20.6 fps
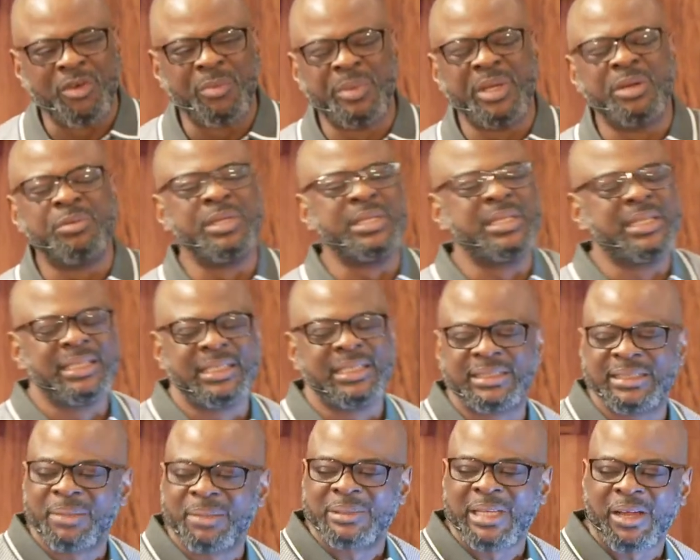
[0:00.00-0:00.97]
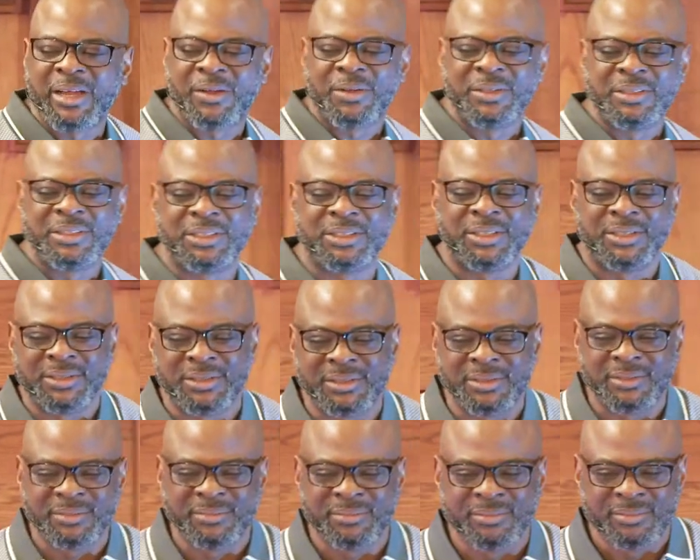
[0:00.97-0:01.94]
been reading the terms and conditions
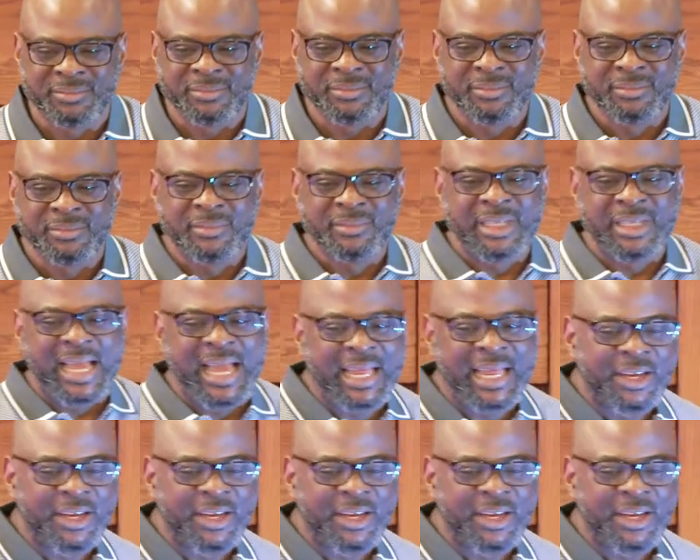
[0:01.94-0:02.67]
and